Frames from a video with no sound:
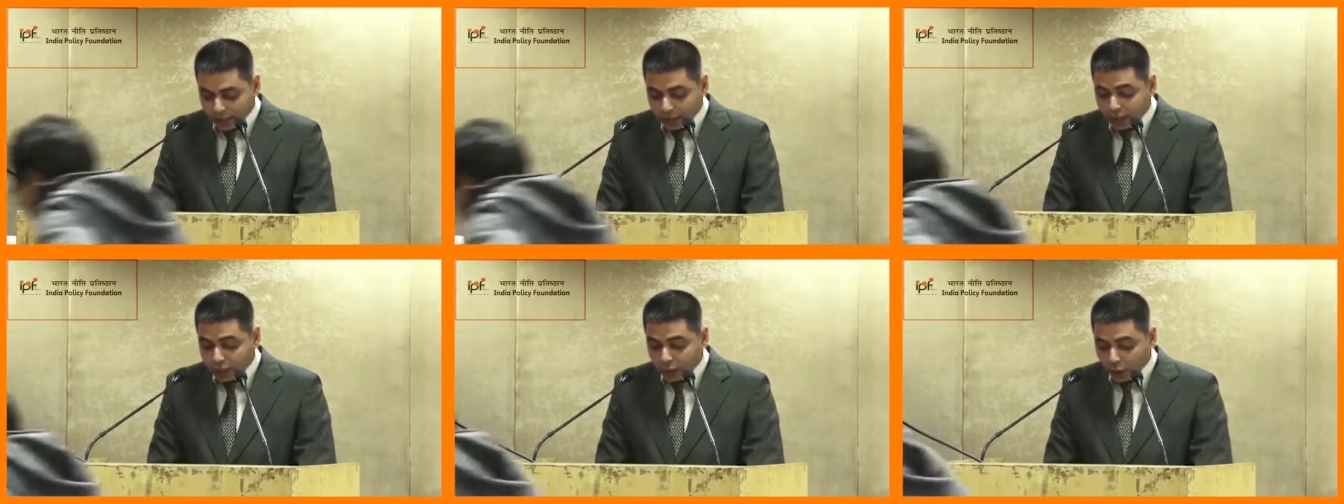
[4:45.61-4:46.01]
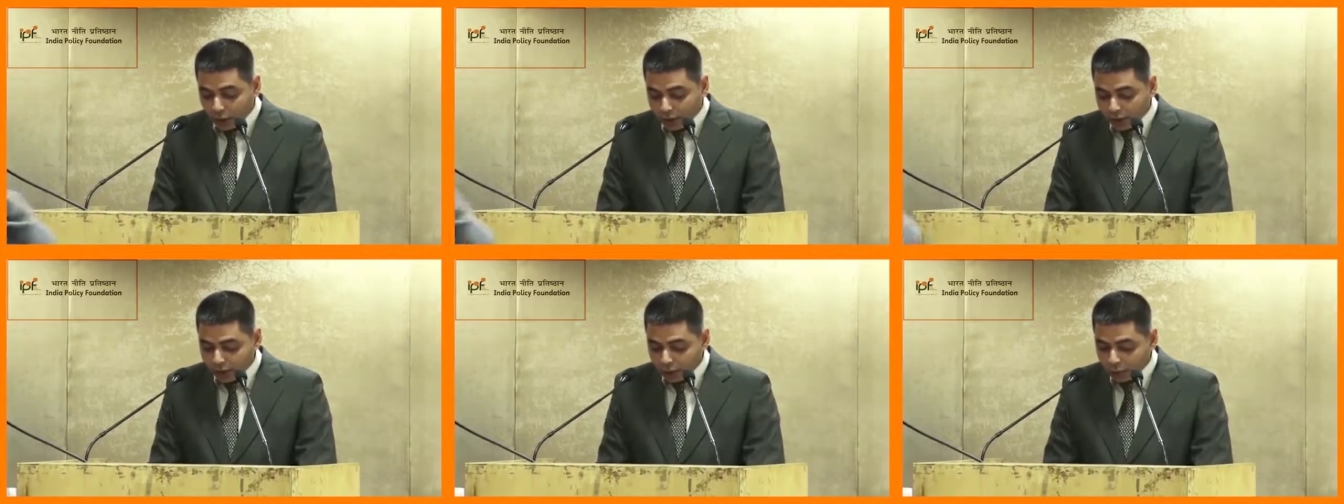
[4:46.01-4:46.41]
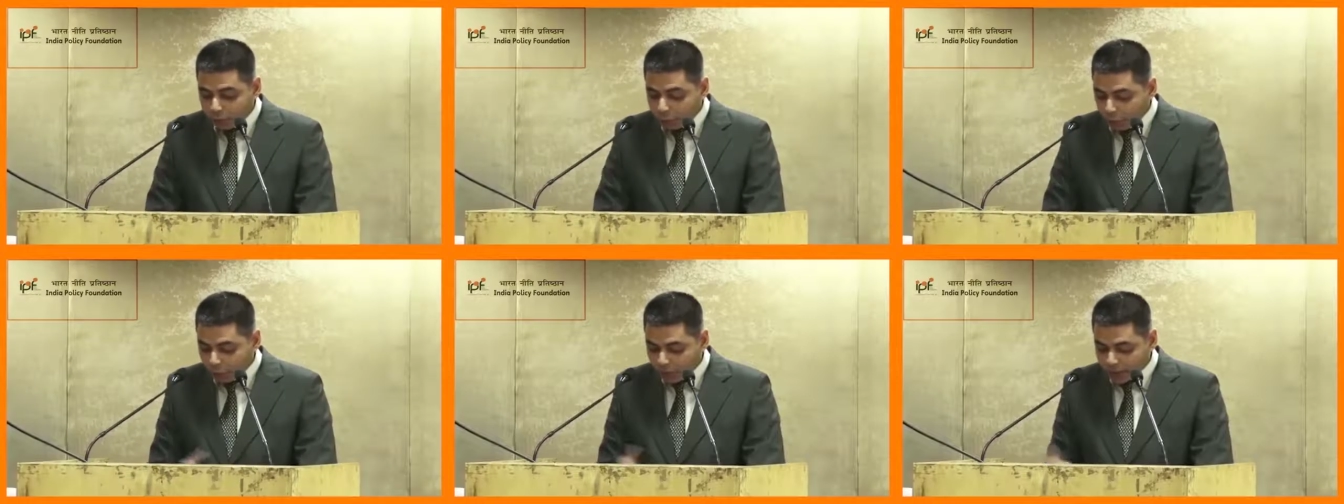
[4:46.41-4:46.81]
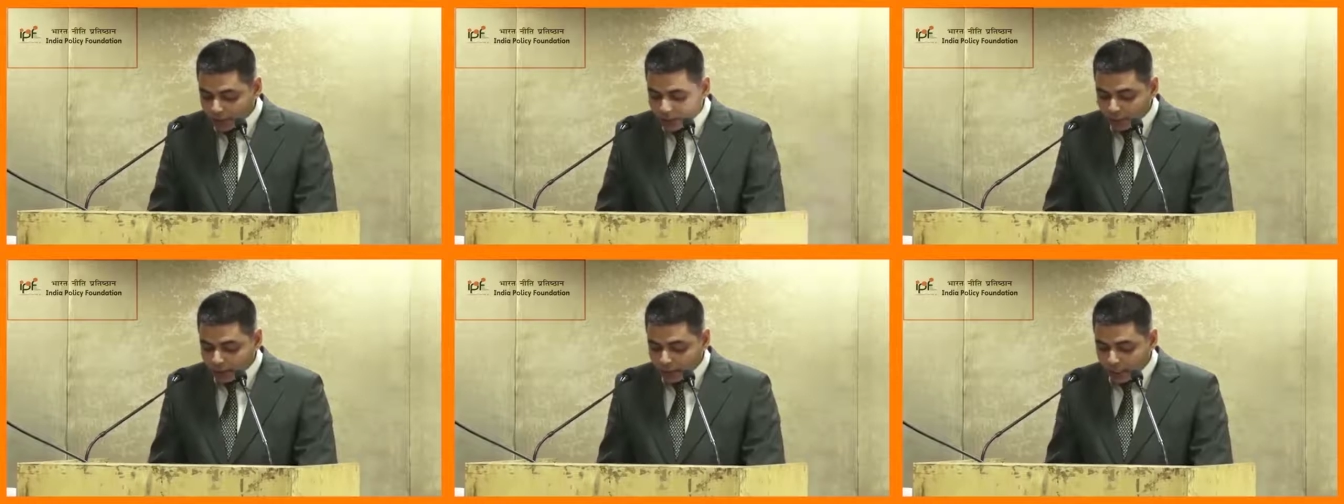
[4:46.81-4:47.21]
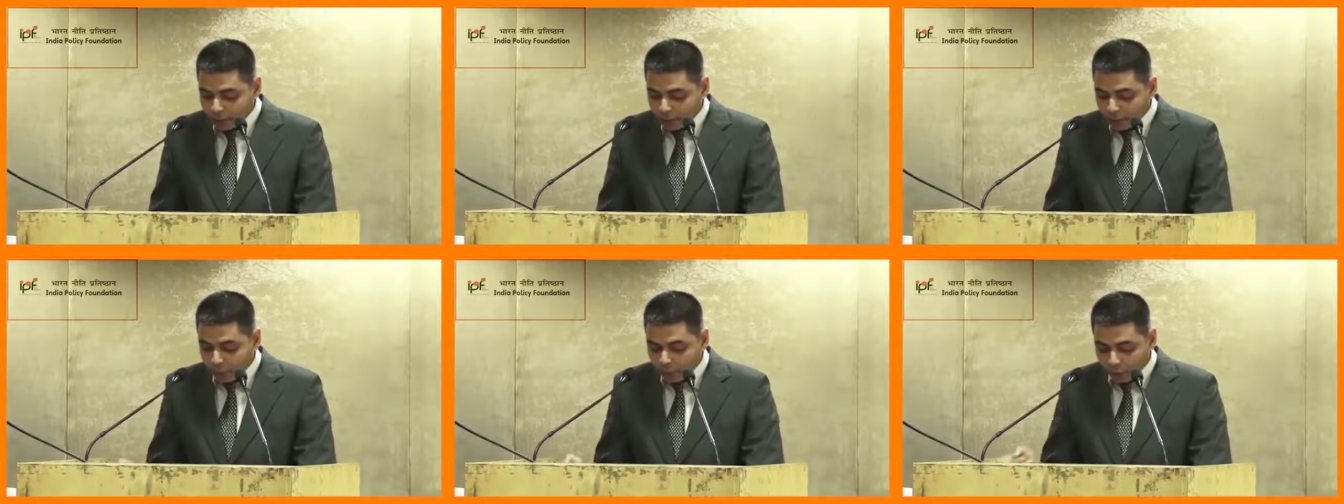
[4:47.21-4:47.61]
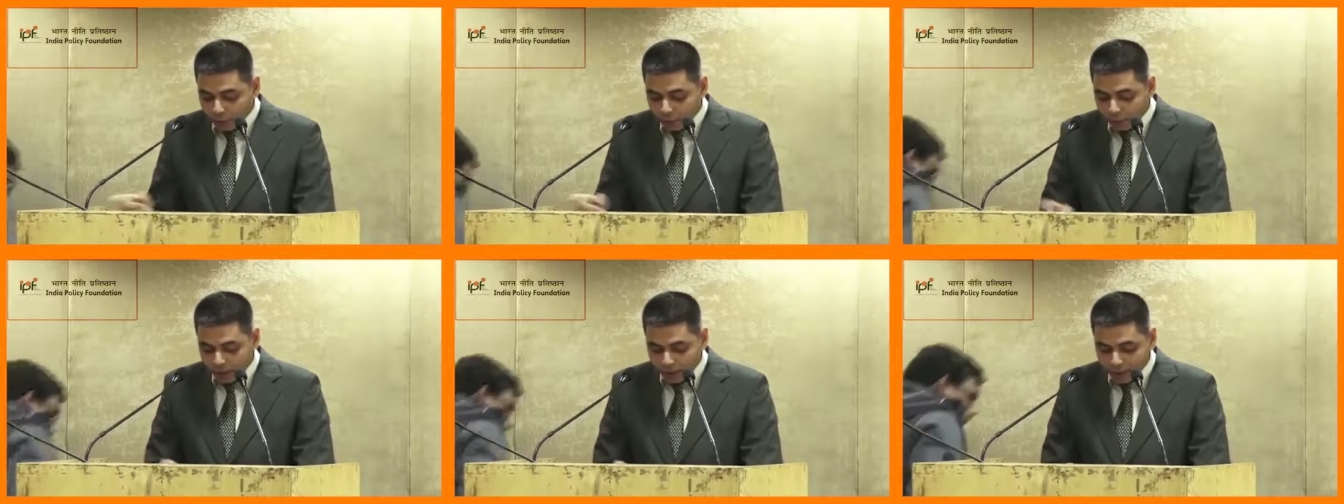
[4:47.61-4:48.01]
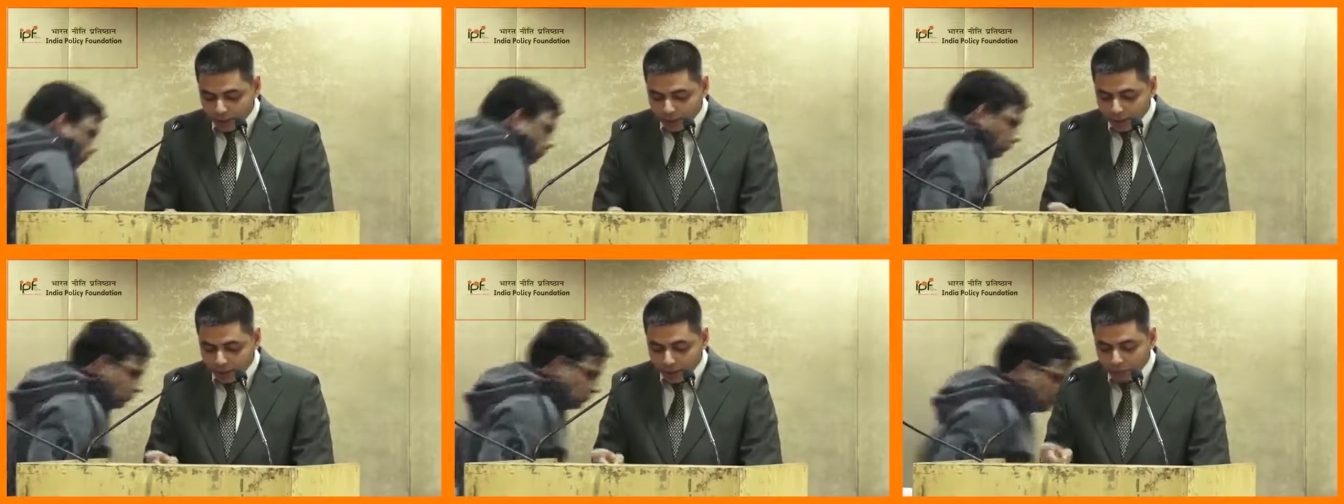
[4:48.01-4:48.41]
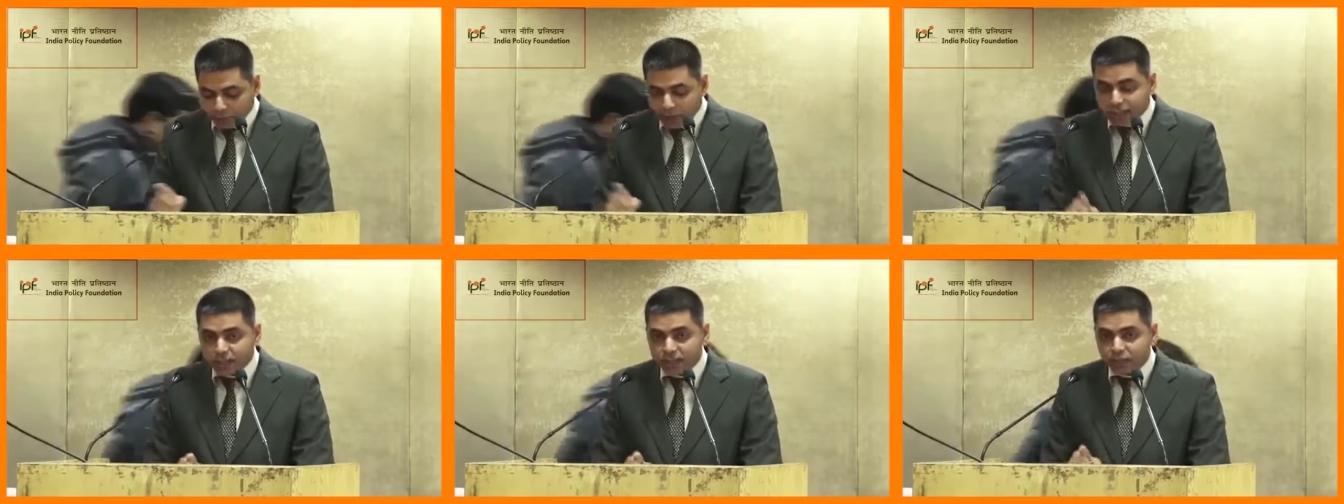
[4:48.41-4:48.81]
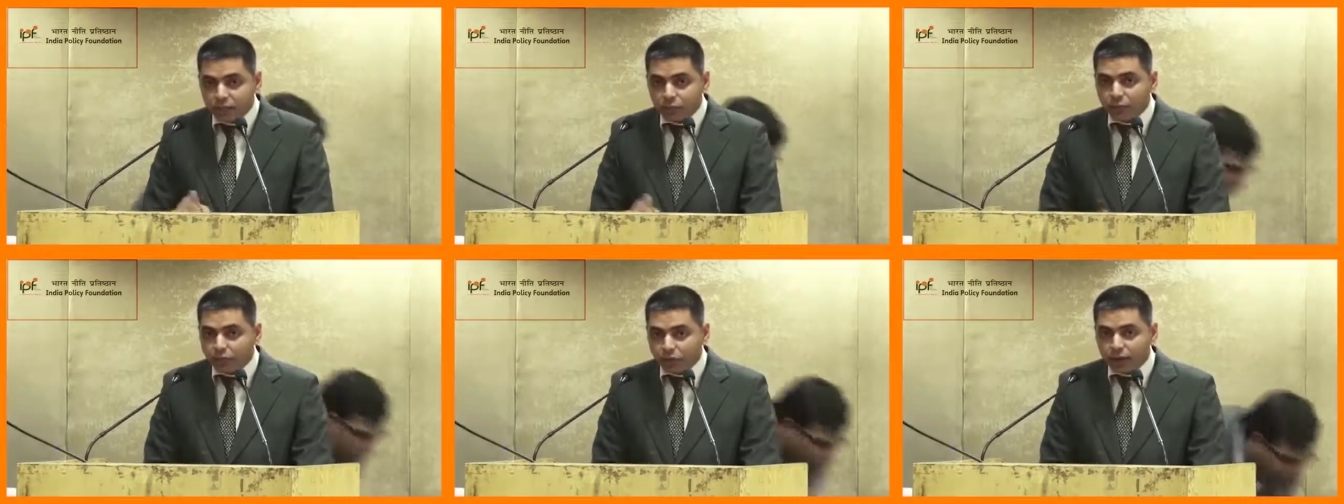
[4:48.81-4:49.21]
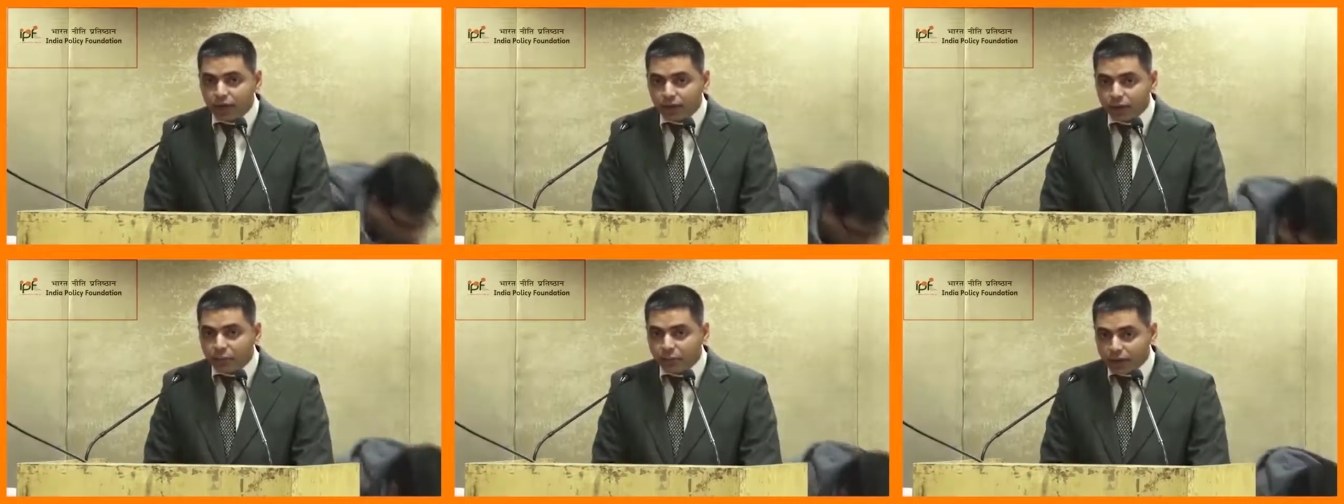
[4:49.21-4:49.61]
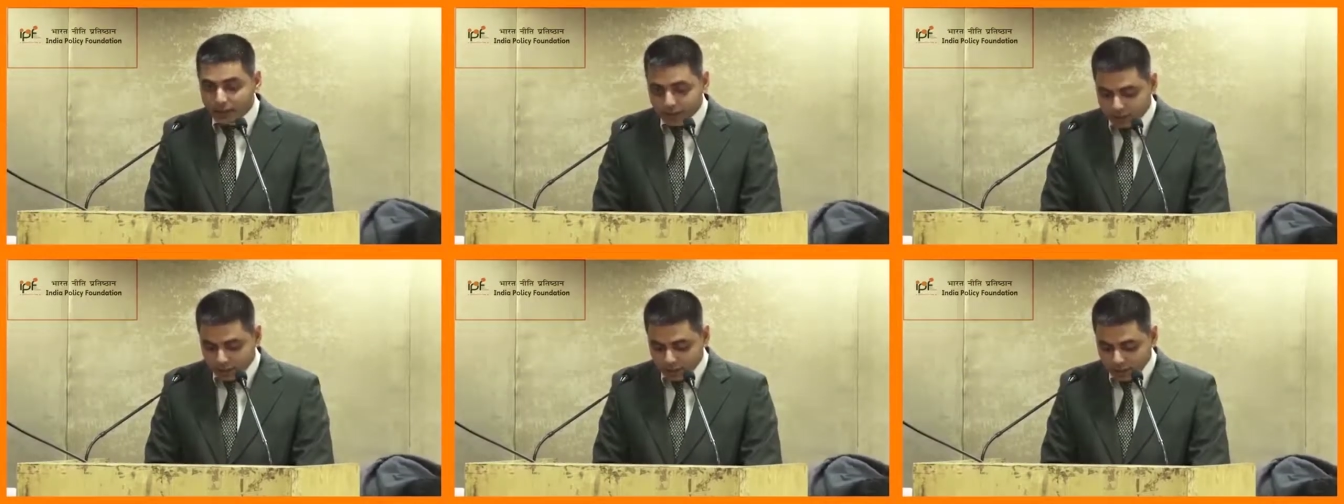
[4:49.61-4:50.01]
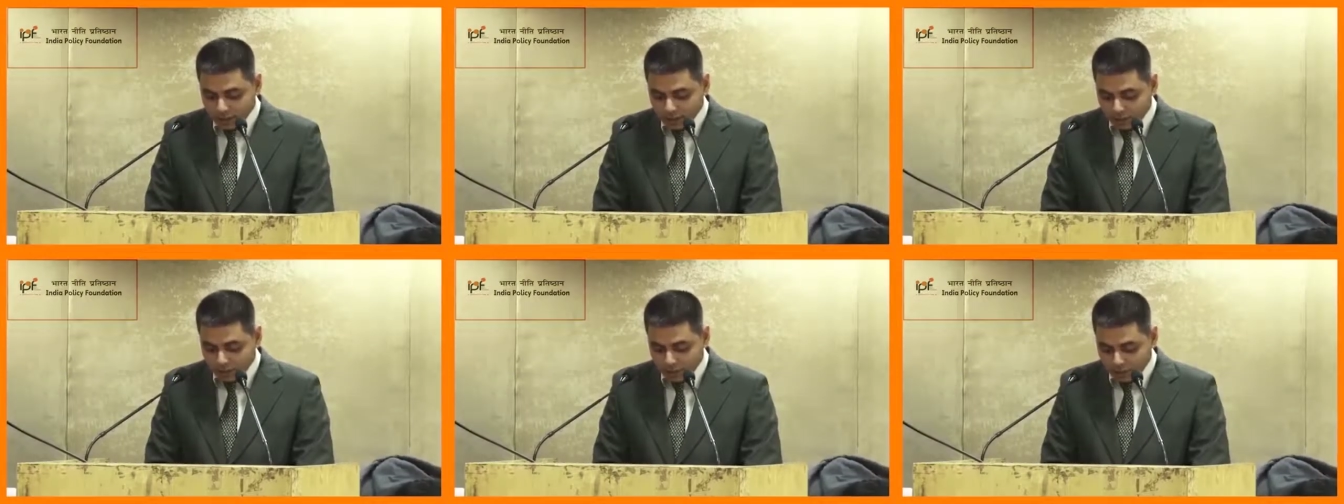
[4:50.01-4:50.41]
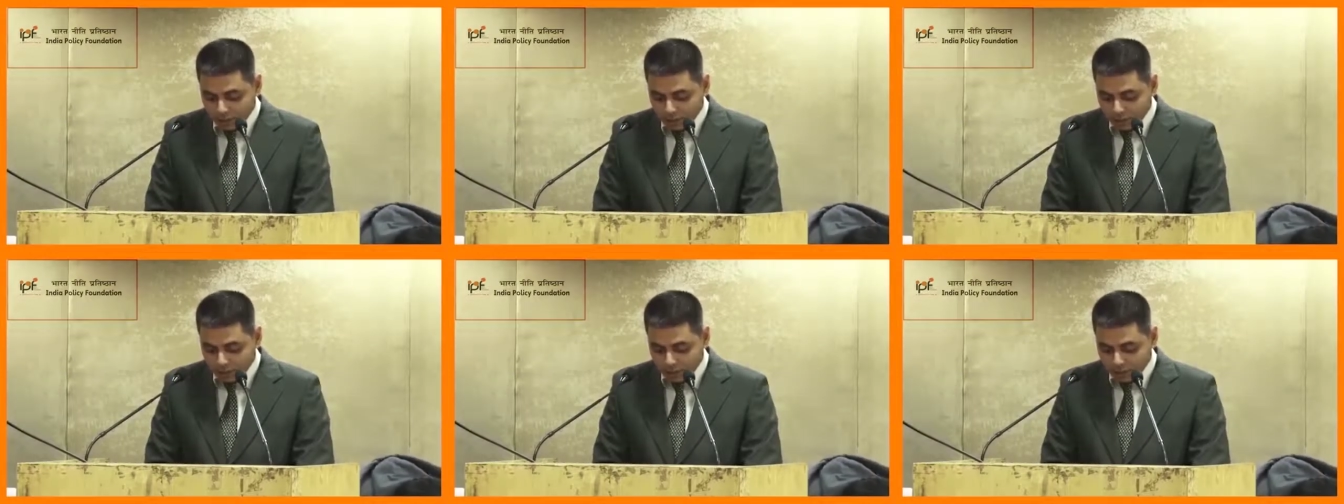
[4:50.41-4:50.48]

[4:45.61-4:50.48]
the non-Hindu population can be brought back into the mainstream of United Pakistan.